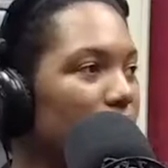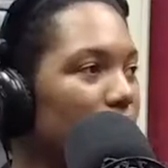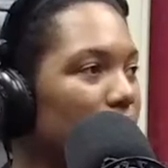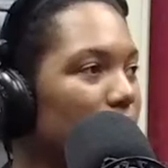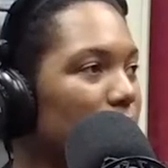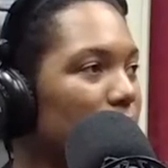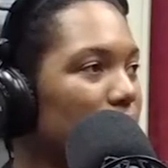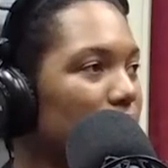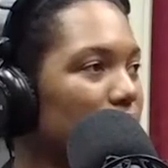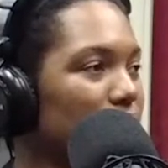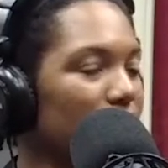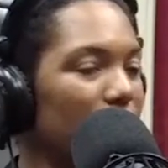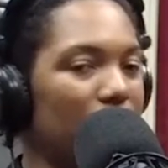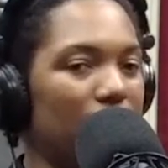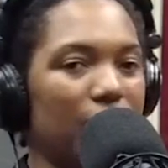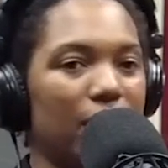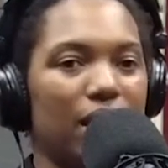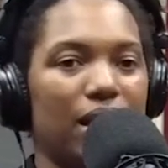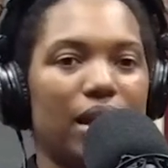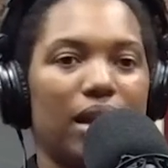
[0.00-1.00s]
therapist.
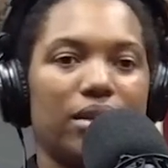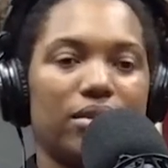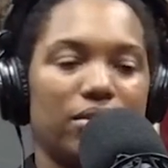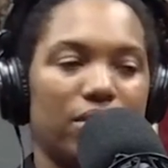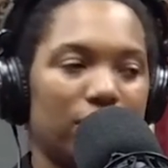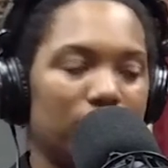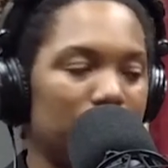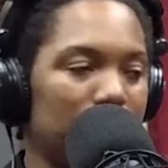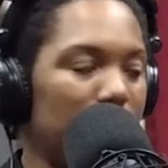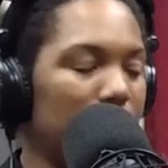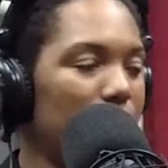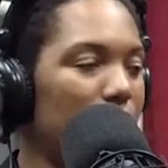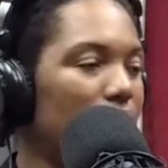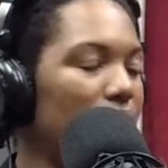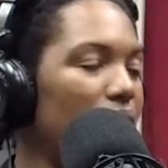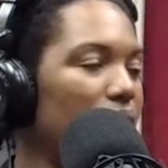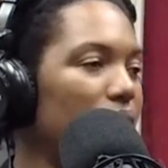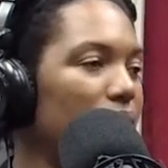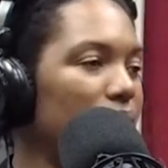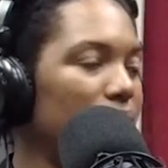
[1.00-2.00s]
I talked to my
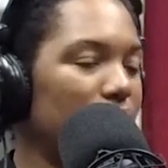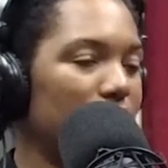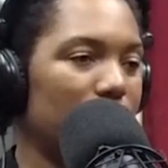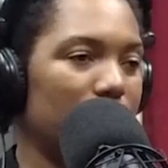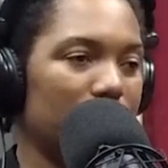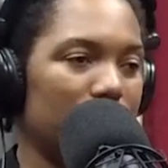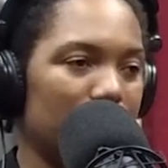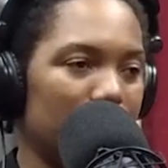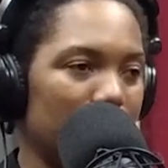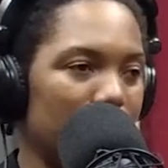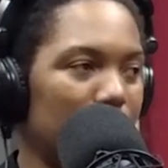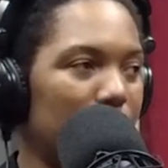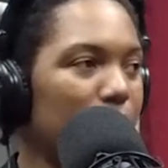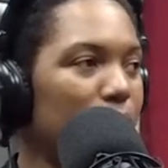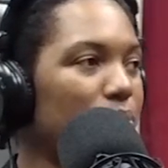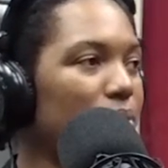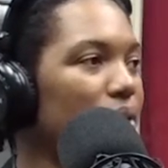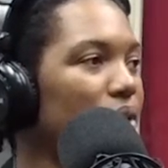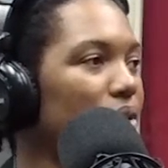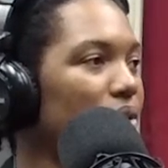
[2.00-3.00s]
mom. You know, I talked to my
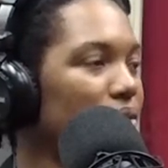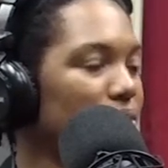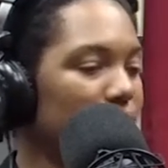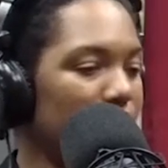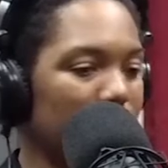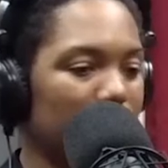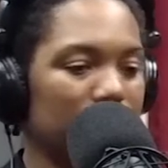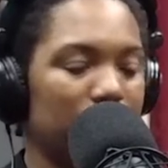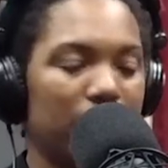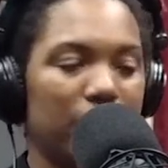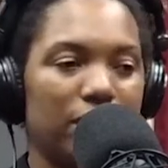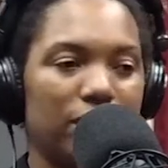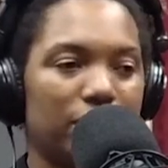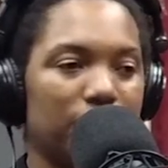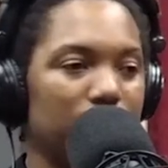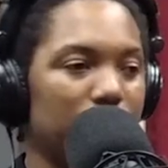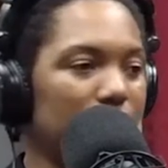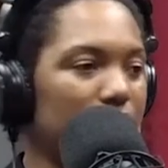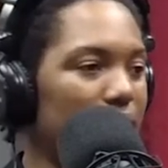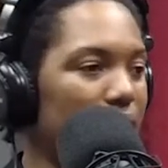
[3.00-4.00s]
brother. I talked to my
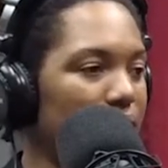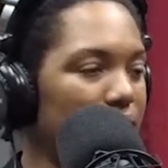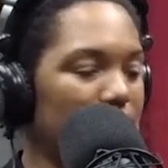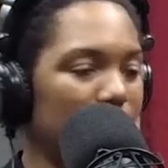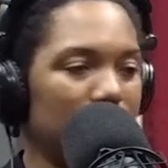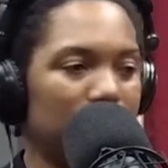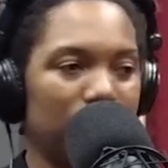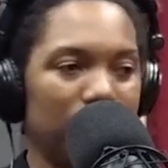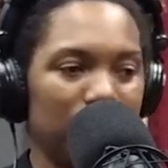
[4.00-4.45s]
husband. Had these,